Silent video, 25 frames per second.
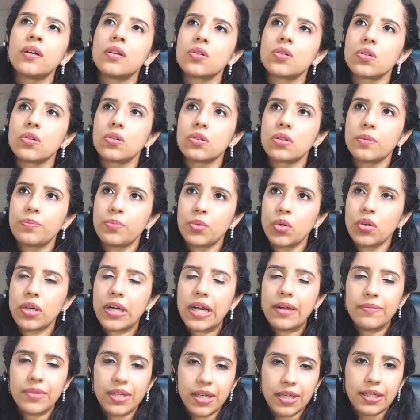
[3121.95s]
So the
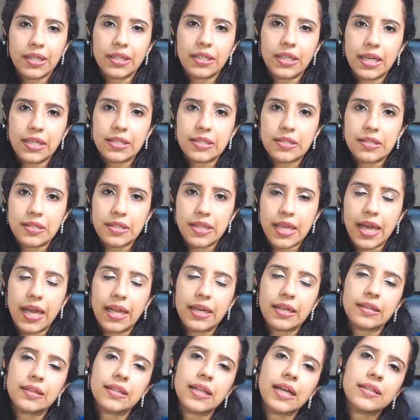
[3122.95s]
program recognizes
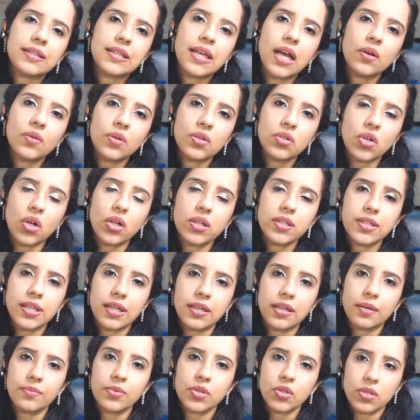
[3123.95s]
that, and that's how it's all
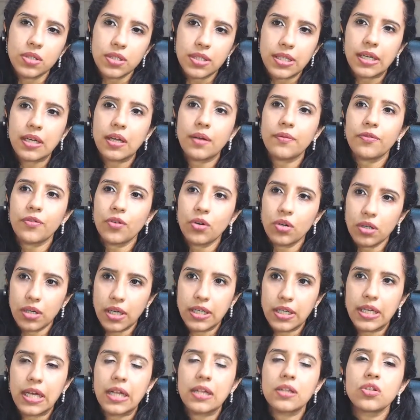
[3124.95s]
set up. So it's set up for
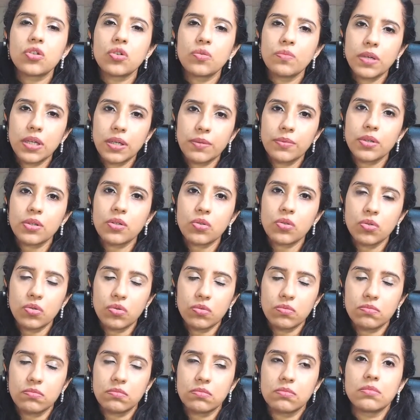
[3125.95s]
adults to be able
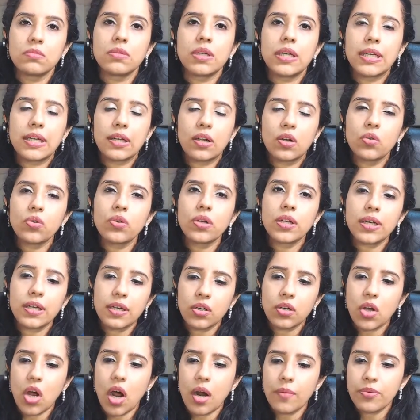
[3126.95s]
to include and
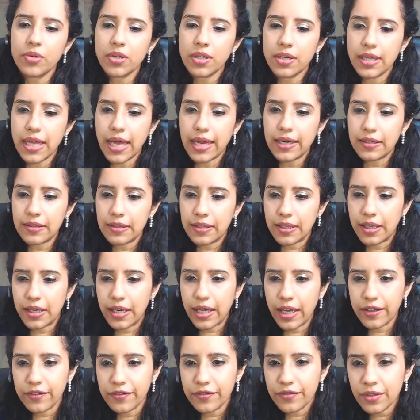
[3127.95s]
incorporate that in their
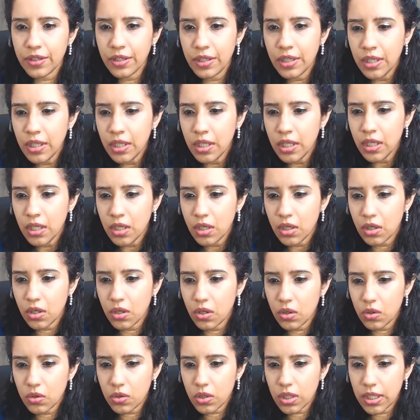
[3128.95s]
life.
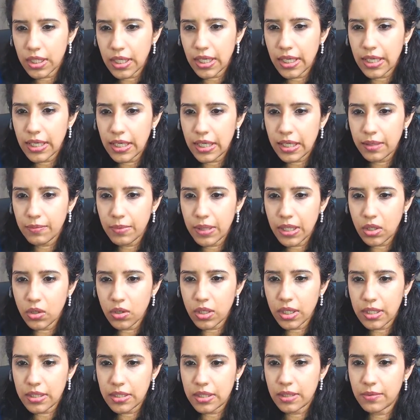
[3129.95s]
Okay, let me
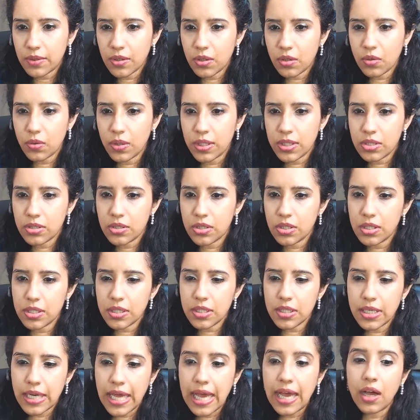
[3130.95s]
look at some of the
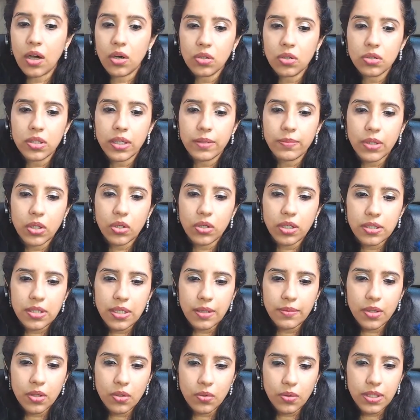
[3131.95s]
questions now. Let me look at
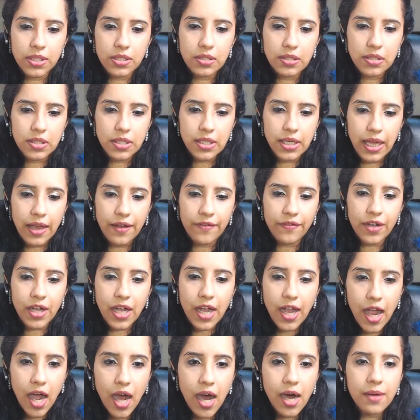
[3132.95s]
some of the questions that have
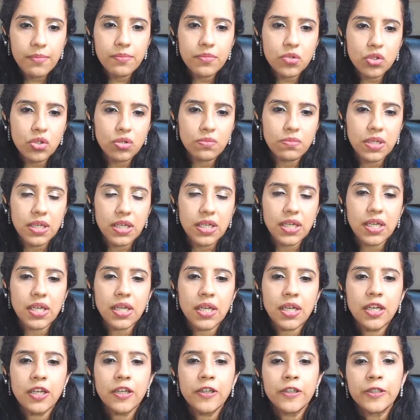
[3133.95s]
come to
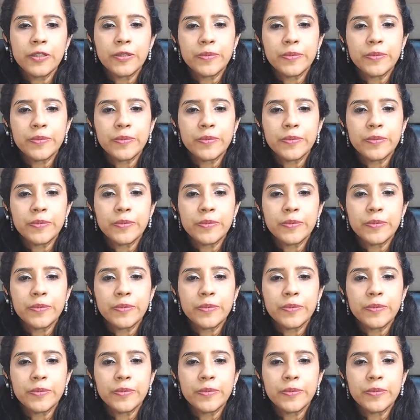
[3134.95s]
me.